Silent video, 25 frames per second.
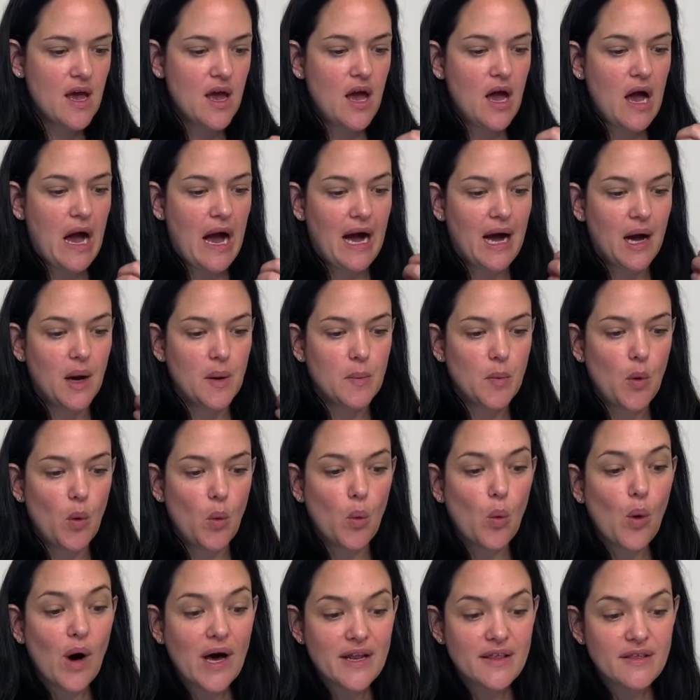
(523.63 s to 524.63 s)
Um,
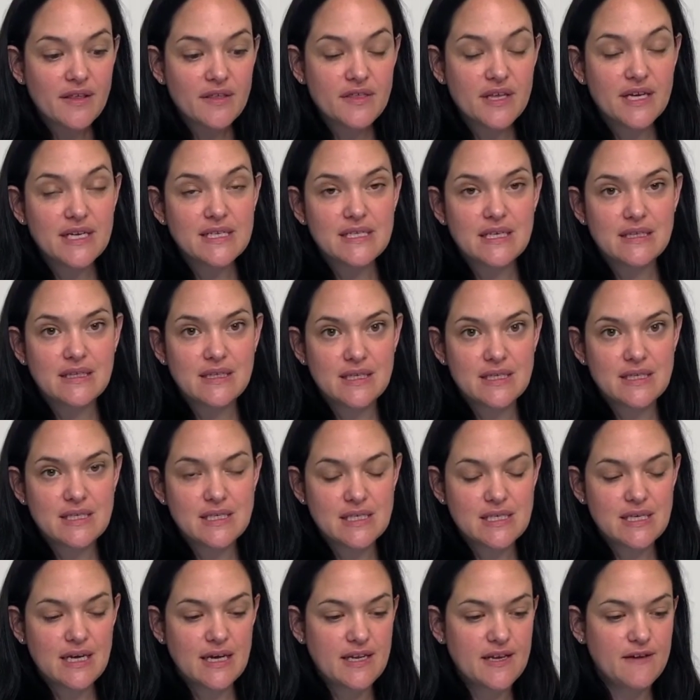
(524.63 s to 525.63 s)
one of the things that this
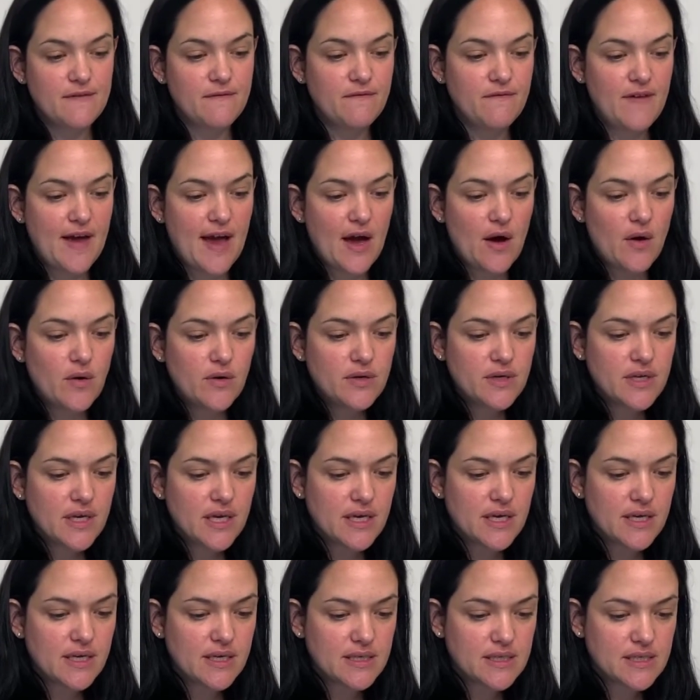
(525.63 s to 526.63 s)
study found
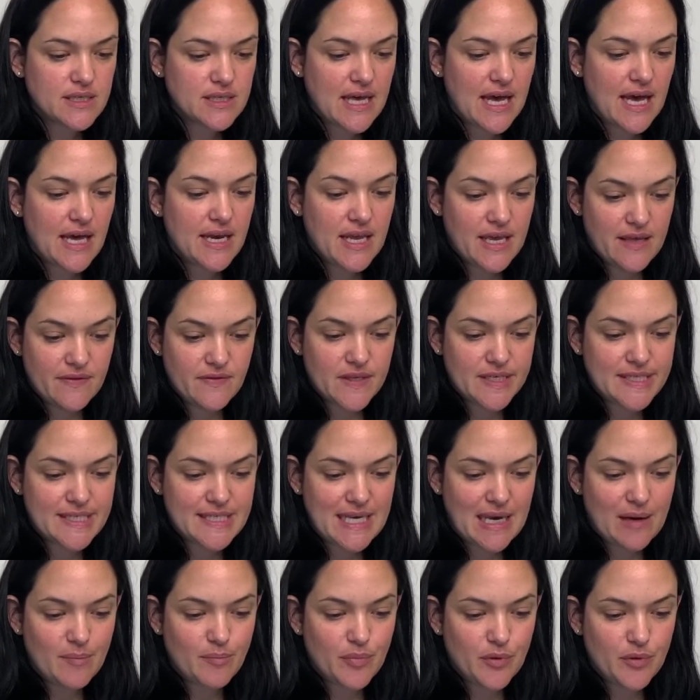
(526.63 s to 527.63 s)
is that in the
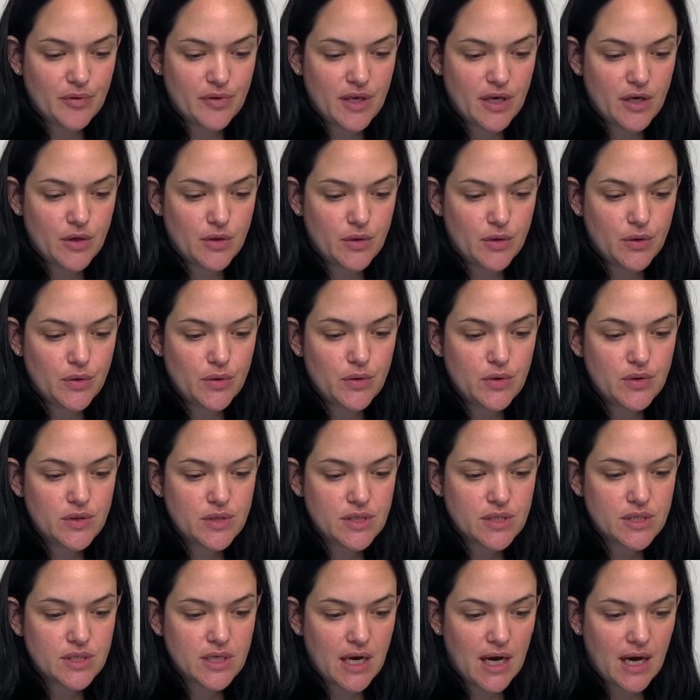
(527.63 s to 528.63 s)
sample they
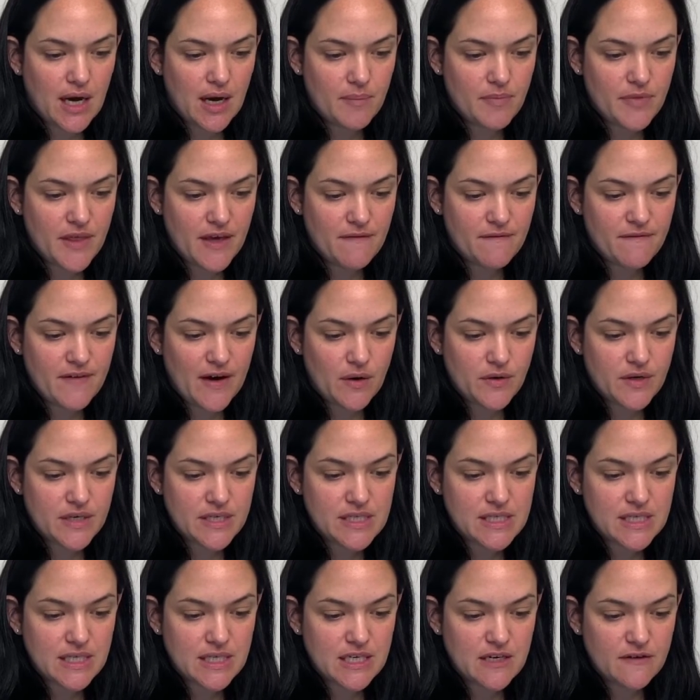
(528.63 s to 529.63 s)
used, um, they found a
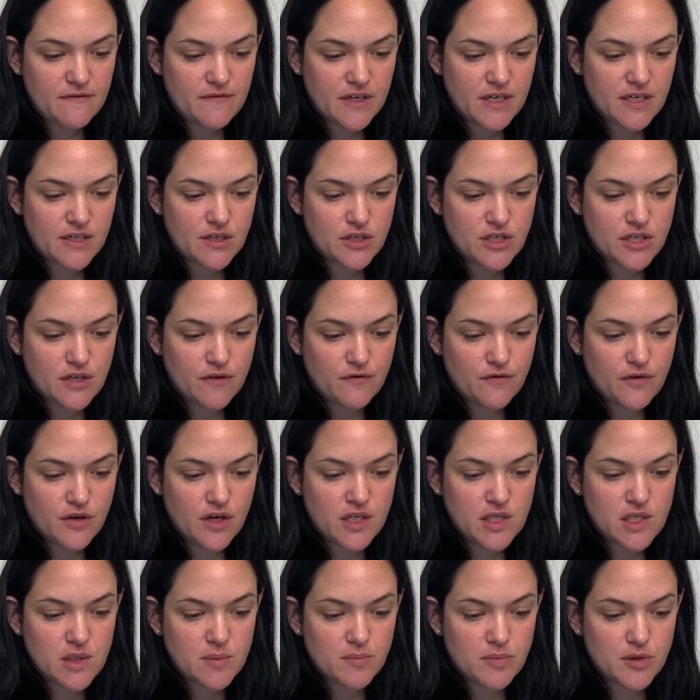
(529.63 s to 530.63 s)
significant
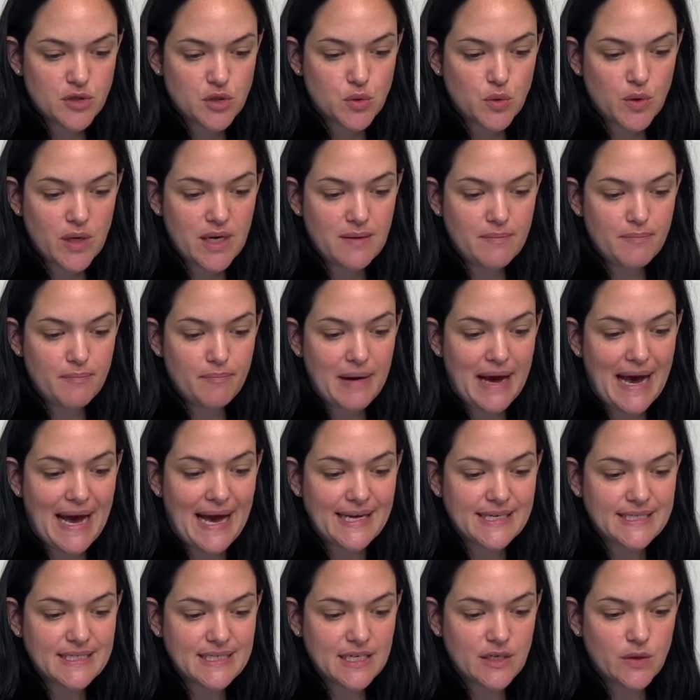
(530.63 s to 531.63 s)
difference between
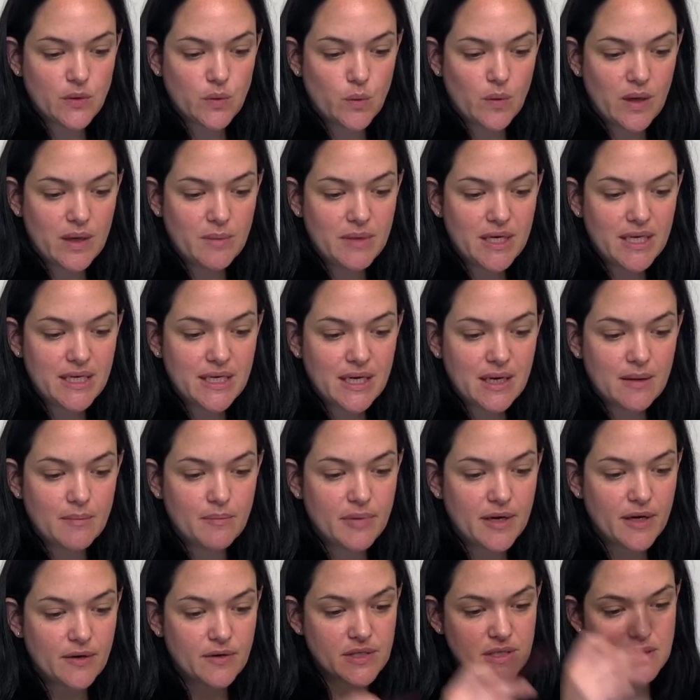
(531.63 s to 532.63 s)
BAT in women
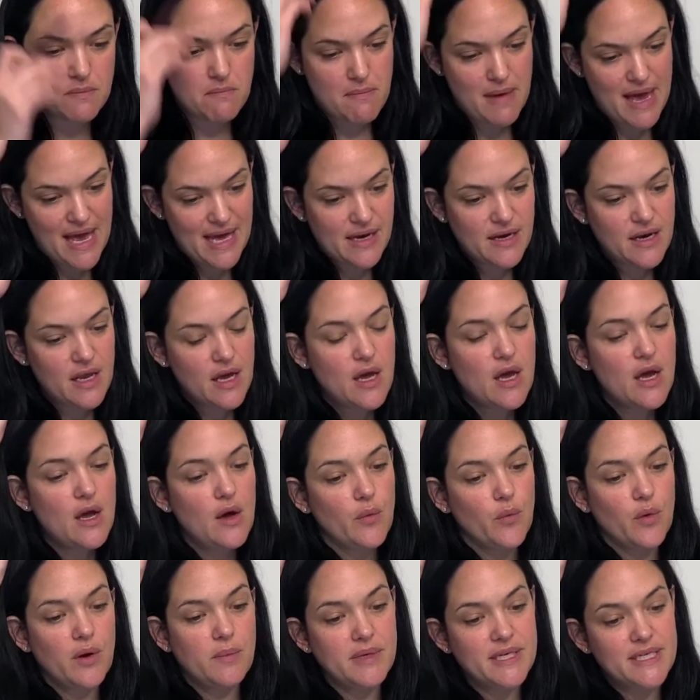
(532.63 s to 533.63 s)
compared to men.
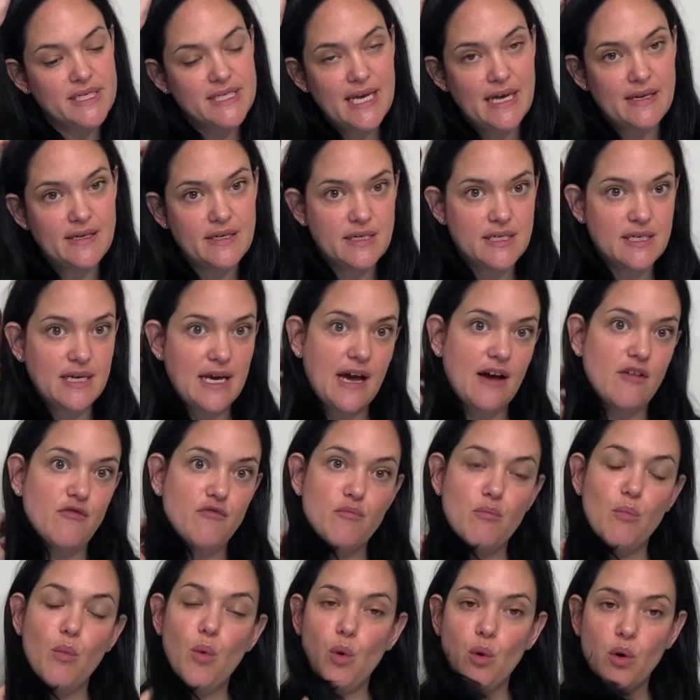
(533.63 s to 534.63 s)
Women tended to have
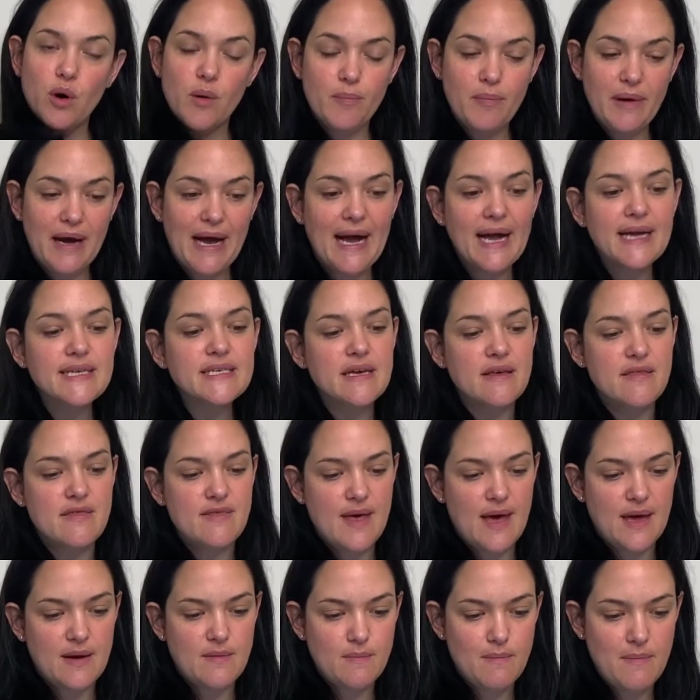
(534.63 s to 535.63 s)
more BAT
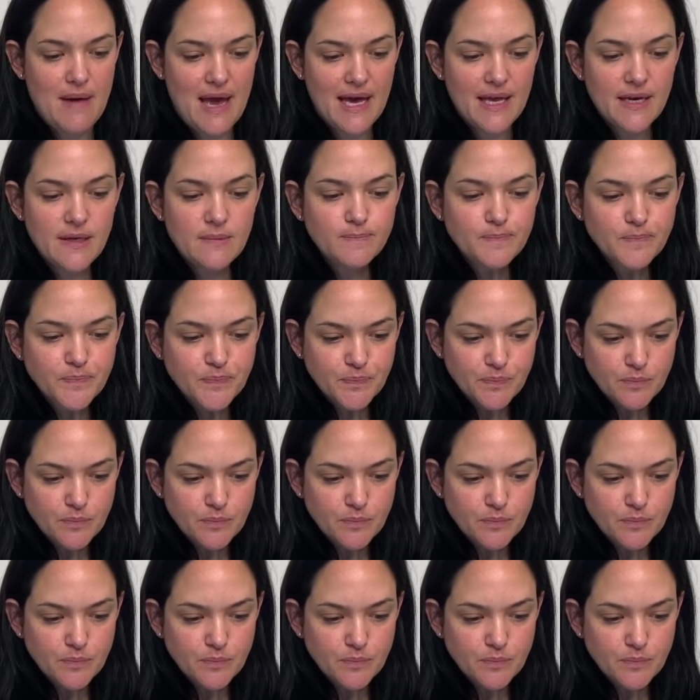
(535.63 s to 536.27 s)
than men.